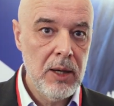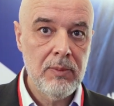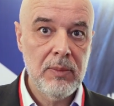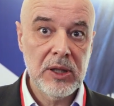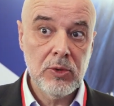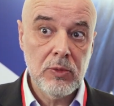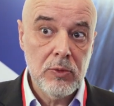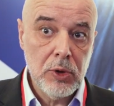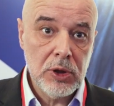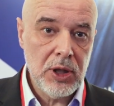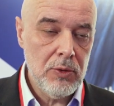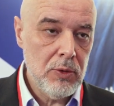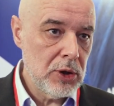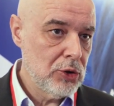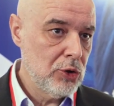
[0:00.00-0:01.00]
But what I
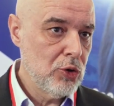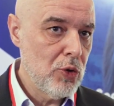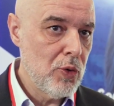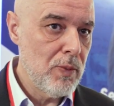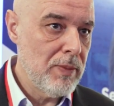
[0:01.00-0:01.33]
want to